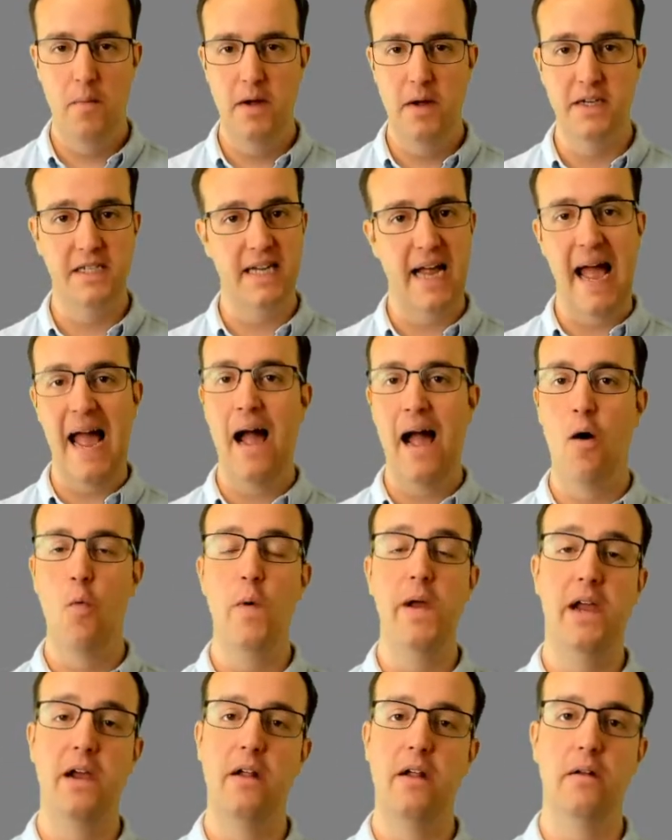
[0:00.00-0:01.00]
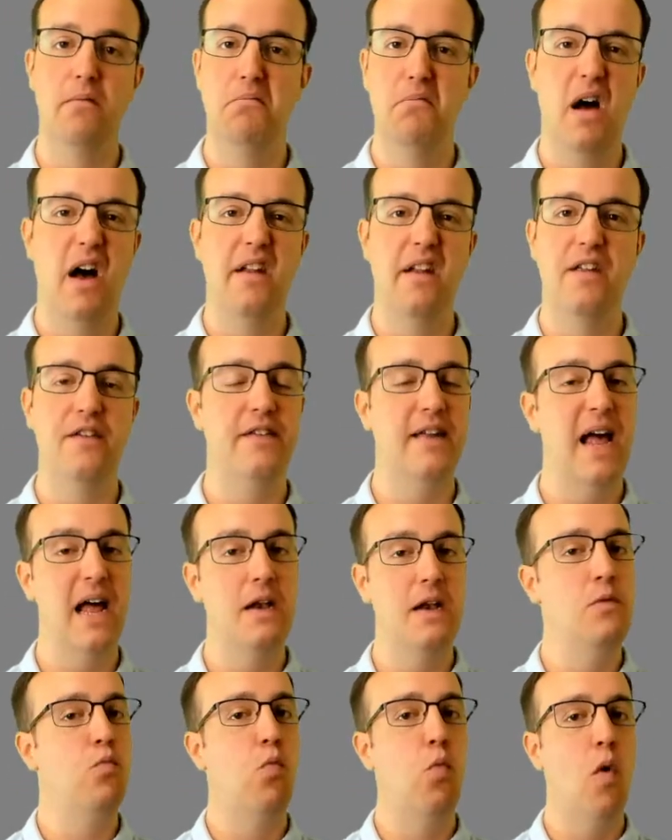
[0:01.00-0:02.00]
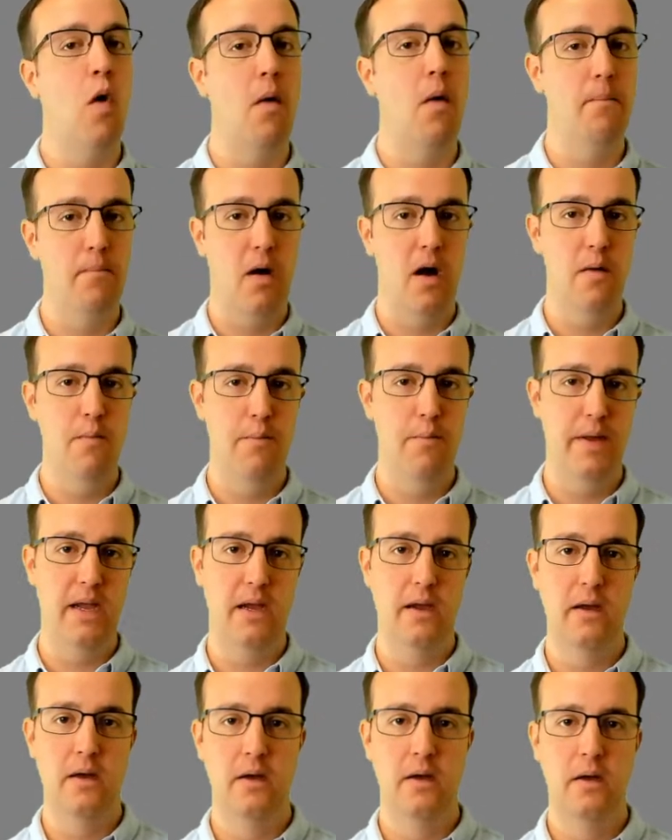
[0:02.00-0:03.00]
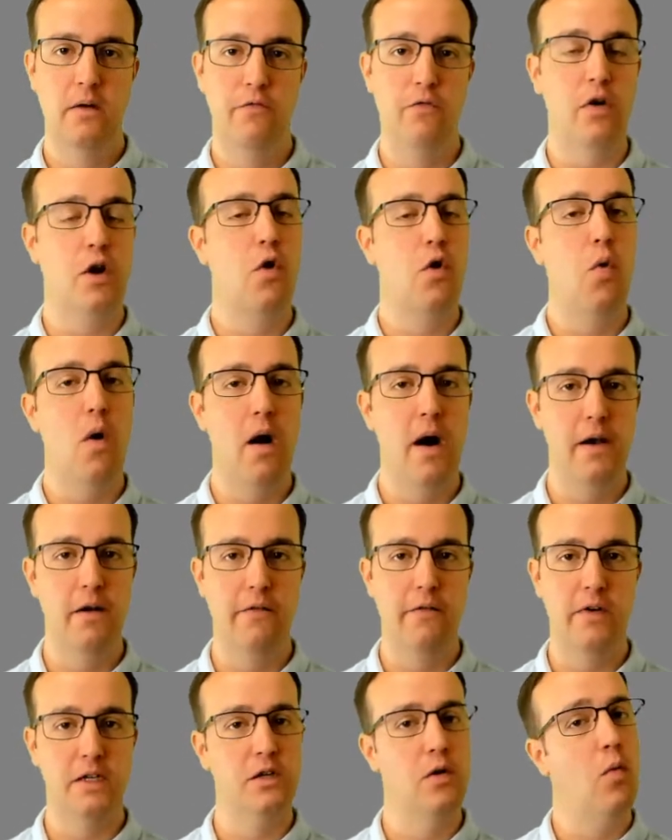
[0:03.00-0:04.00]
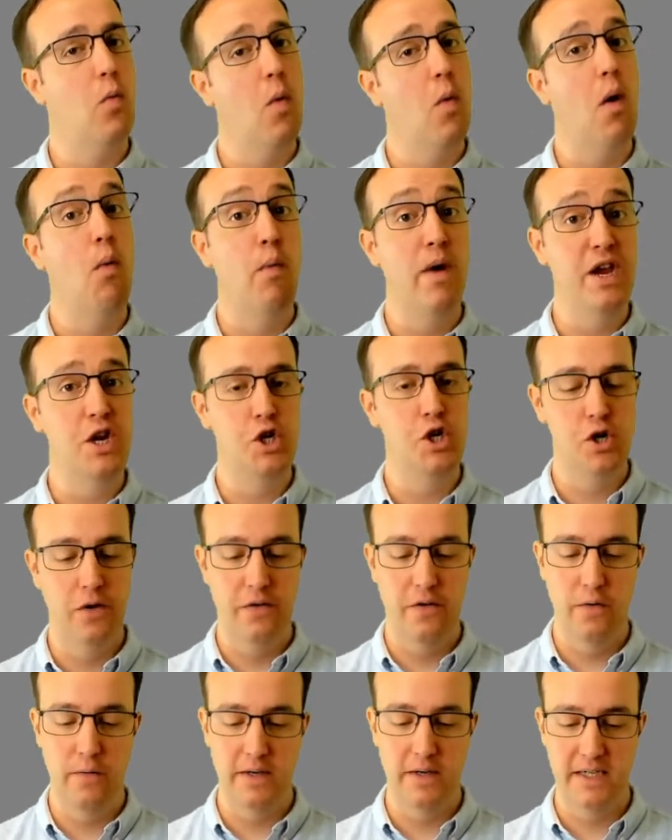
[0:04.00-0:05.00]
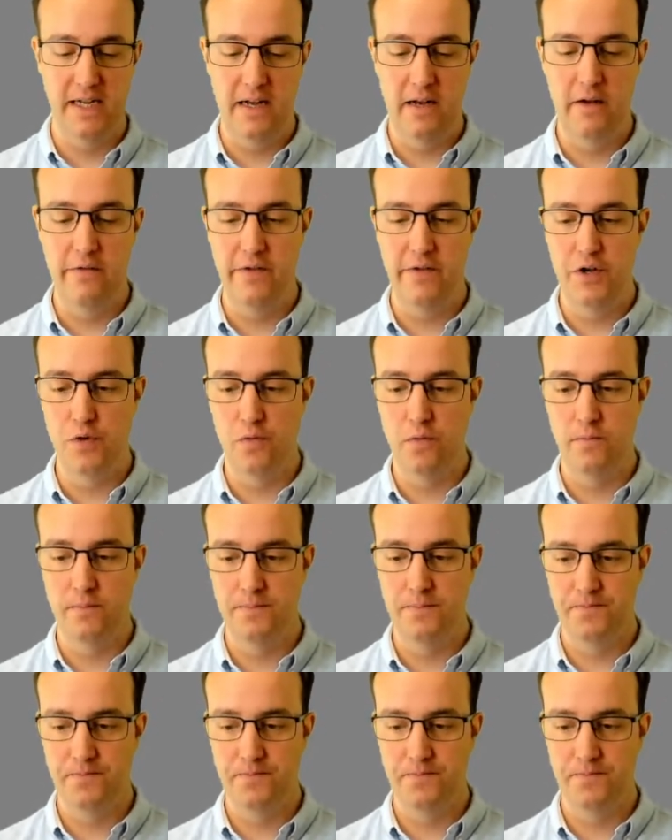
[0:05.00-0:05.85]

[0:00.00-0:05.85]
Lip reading: as to how we can understand what might be required of us or what we should do as an individual.